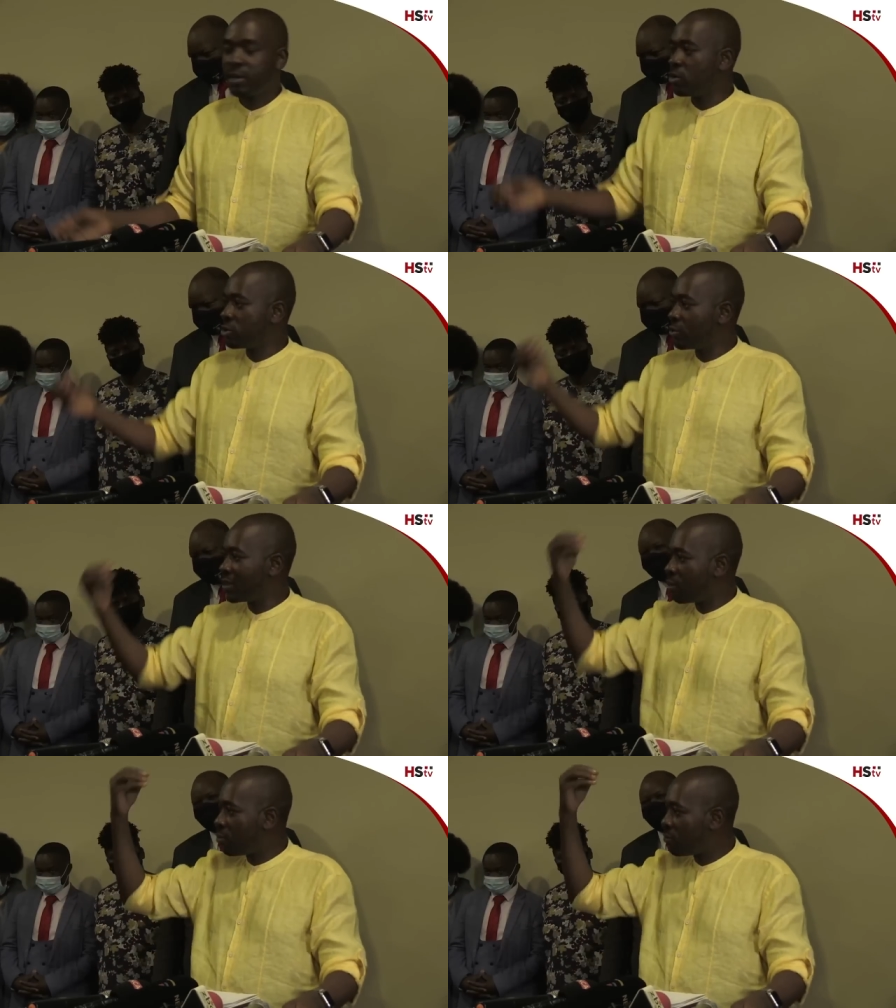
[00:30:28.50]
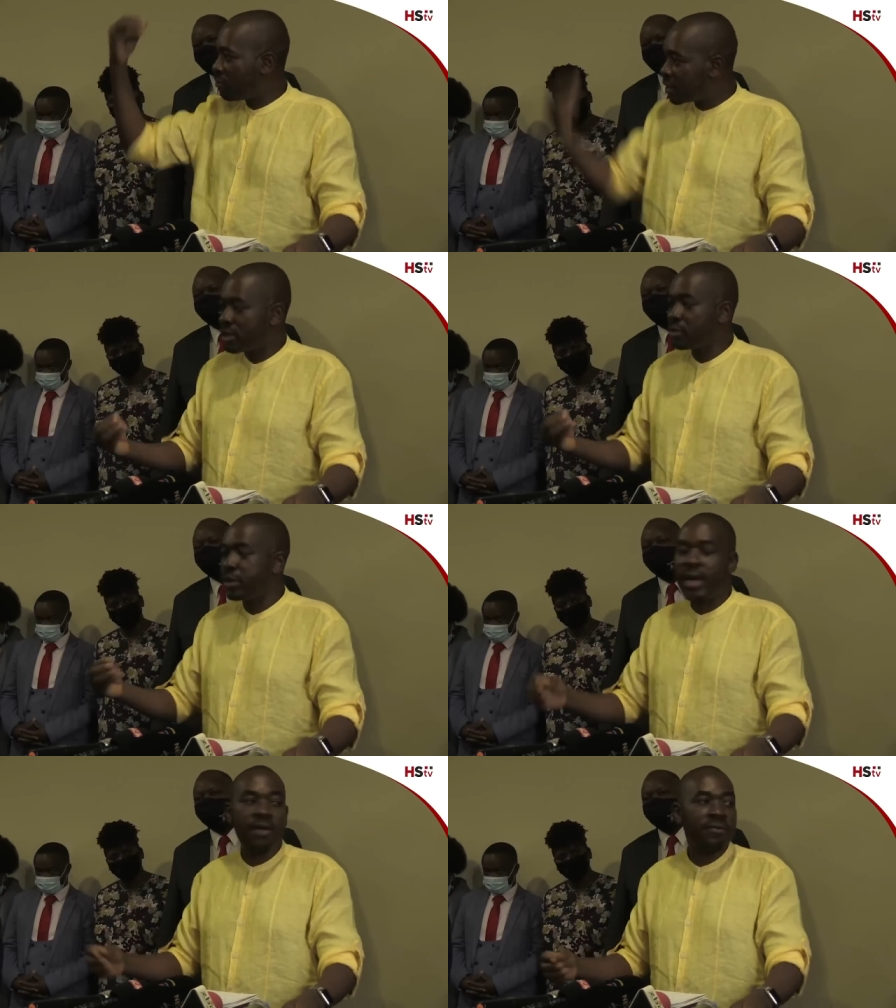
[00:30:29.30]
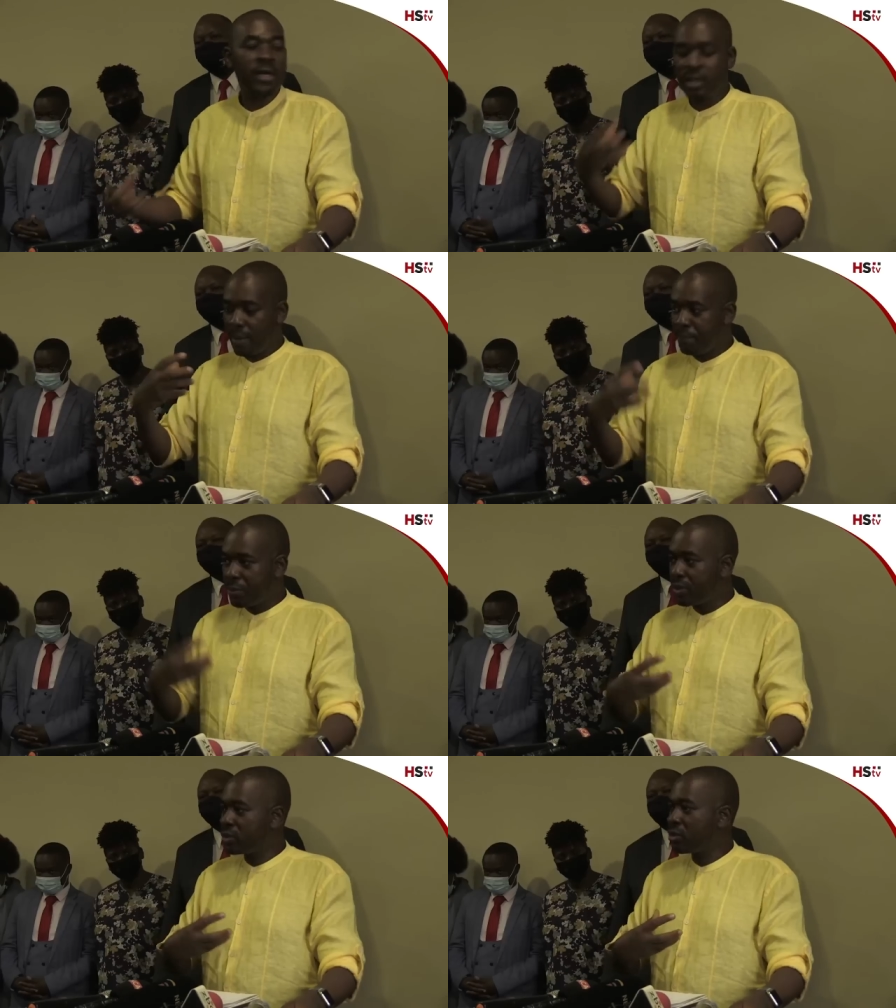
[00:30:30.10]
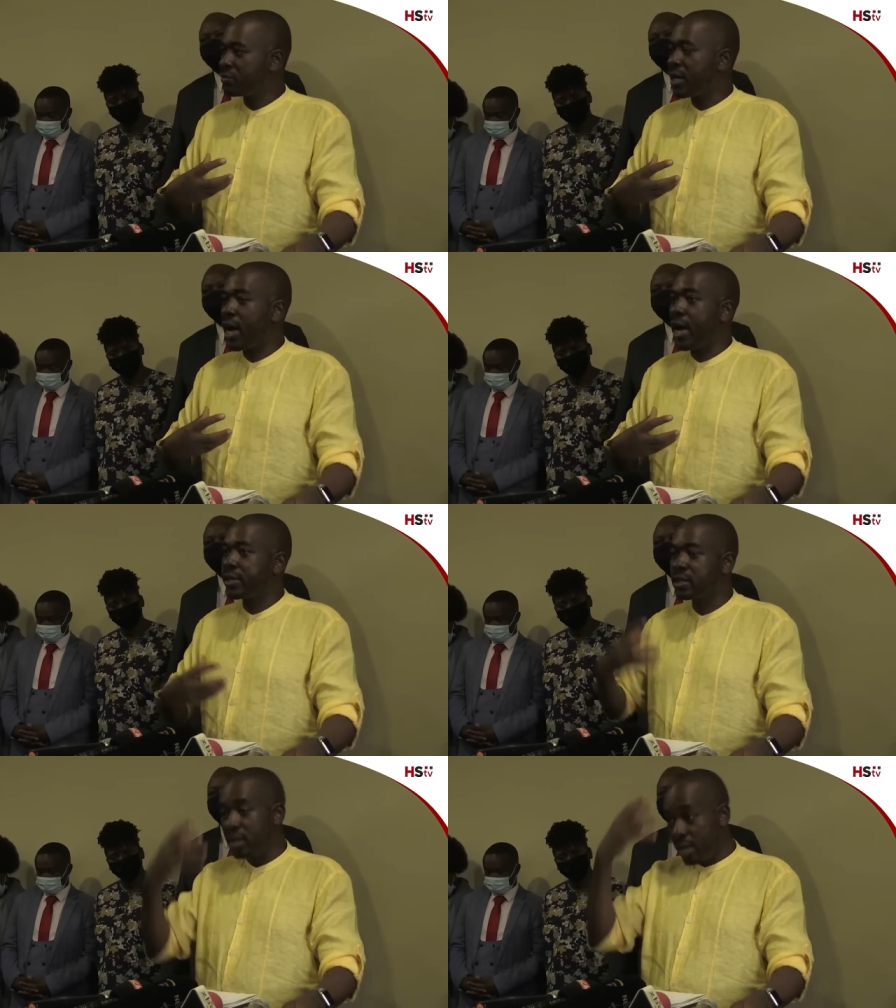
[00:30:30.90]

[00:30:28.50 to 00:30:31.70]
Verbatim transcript: but also the conviction we have, the purity of the heart